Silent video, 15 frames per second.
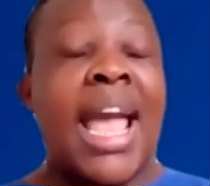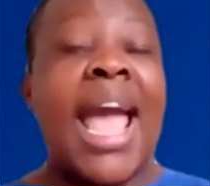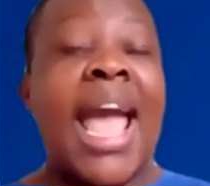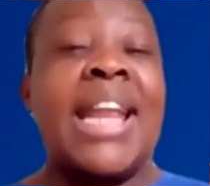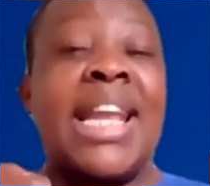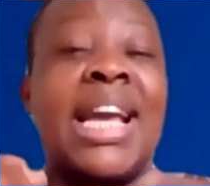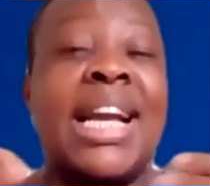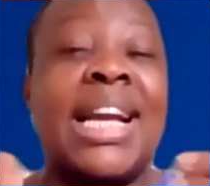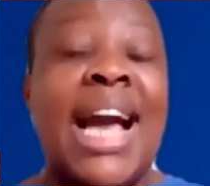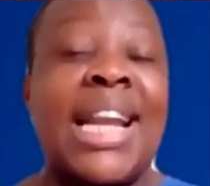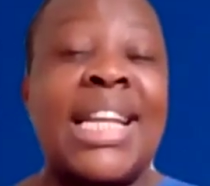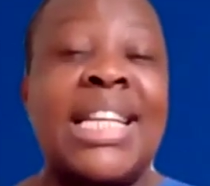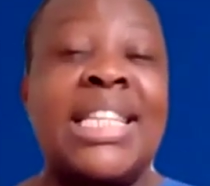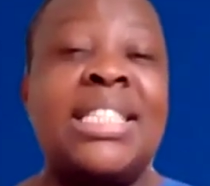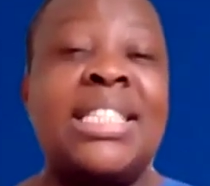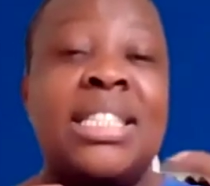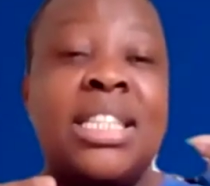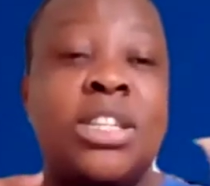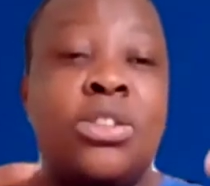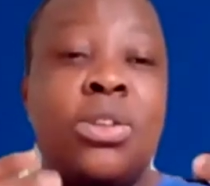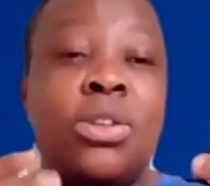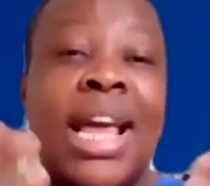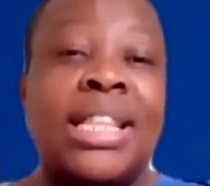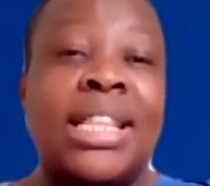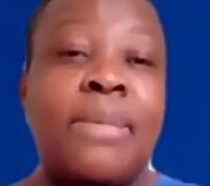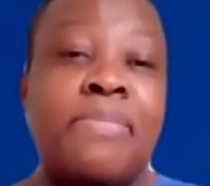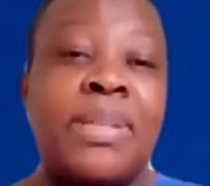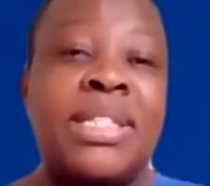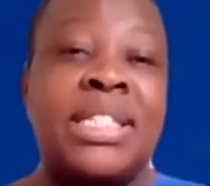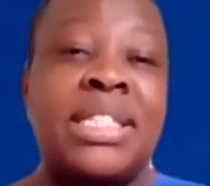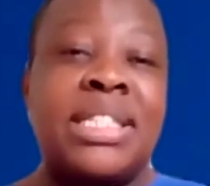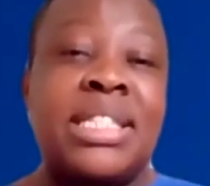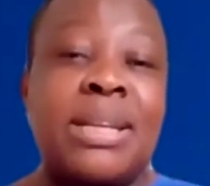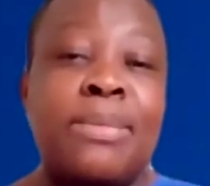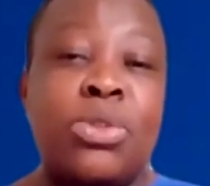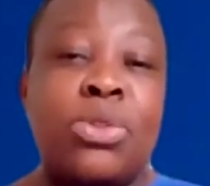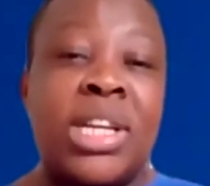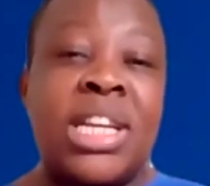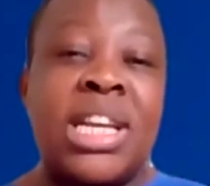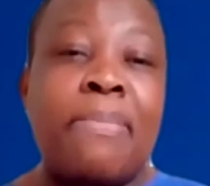And encourage, like the businesses I'm talking